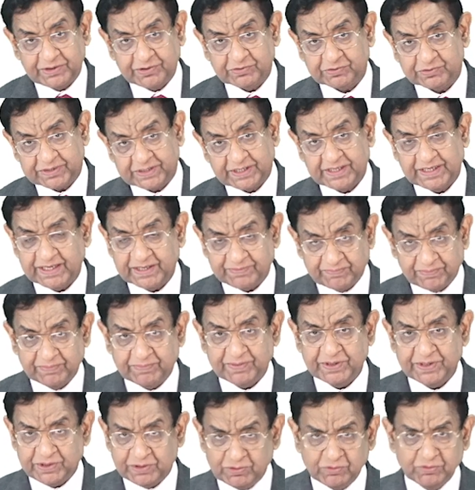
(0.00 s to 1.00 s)
say, it will
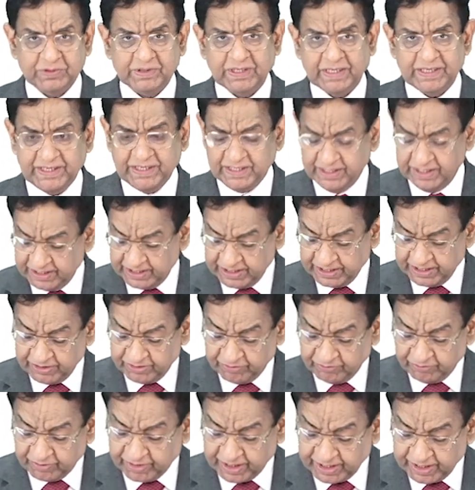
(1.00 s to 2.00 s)
be usually
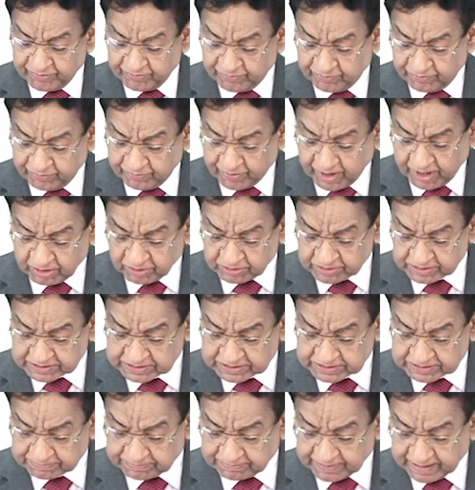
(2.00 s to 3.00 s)
very foul
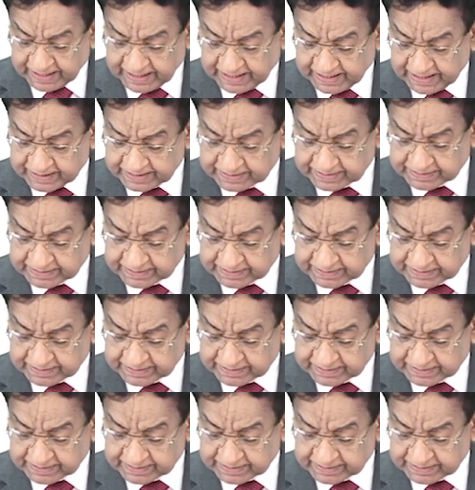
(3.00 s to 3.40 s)
smelling.